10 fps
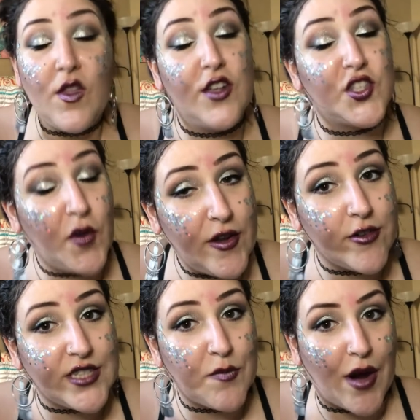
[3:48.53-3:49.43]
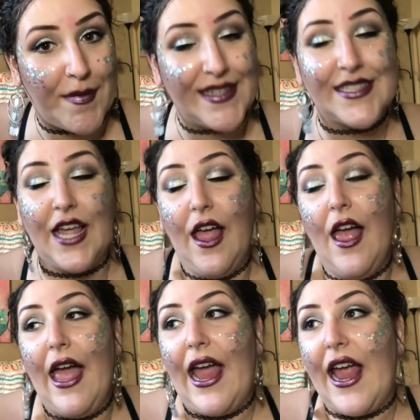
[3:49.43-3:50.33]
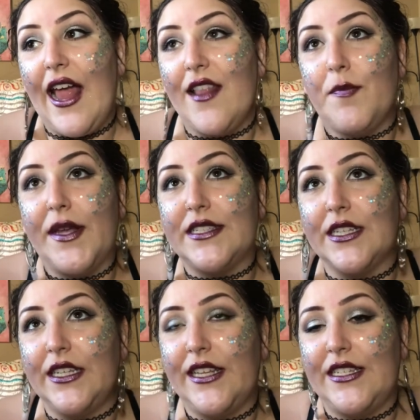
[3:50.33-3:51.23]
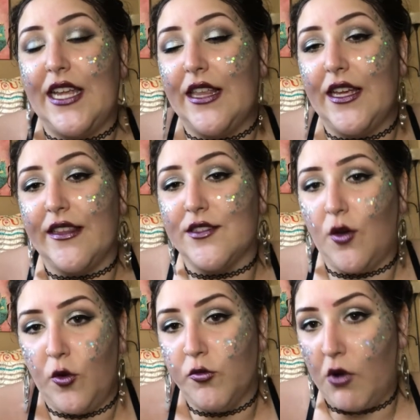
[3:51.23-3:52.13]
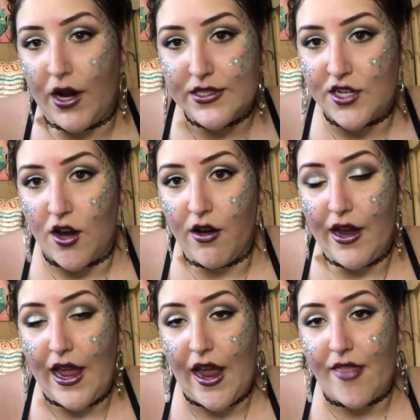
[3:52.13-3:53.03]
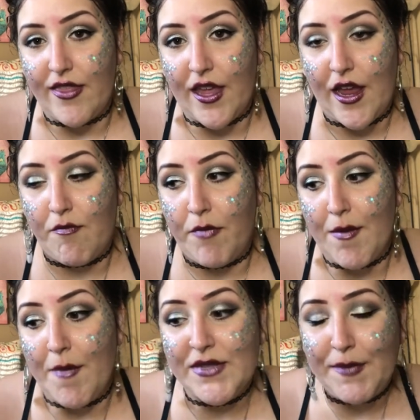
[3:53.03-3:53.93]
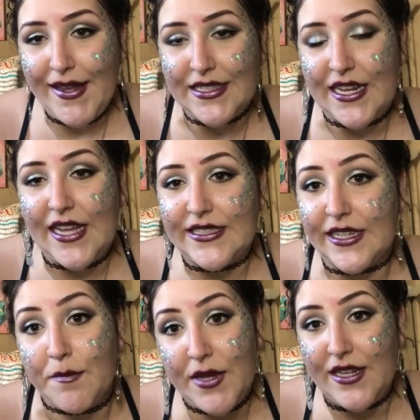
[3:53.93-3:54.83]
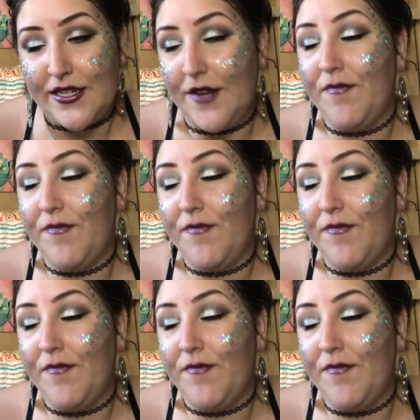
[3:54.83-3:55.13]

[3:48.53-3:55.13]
So interesting premise. And basically they take like this old rock star and they put him up in space and he has to compete.